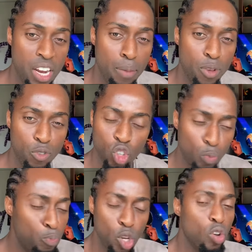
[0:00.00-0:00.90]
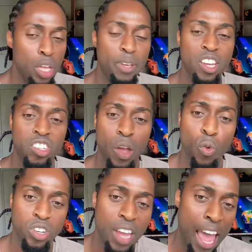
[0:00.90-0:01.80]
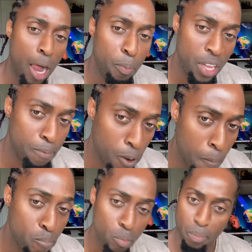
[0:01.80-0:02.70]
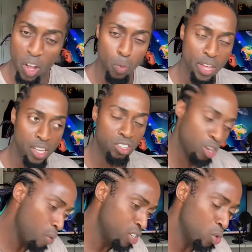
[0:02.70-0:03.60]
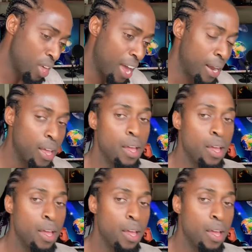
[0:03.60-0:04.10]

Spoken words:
but purely because they want to help people. By all means, go and do that.